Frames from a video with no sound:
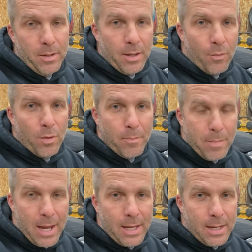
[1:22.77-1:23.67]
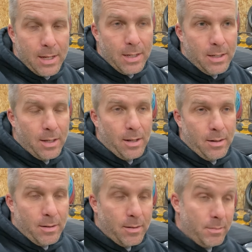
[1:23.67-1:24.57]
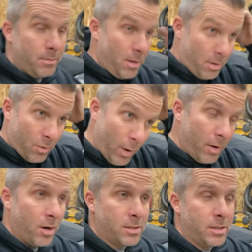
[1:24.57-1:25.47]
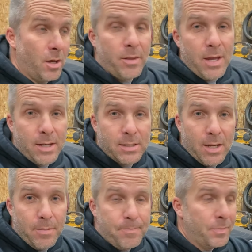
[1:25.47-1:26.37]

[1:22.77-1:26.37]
that were making, quite honestly, on the XM,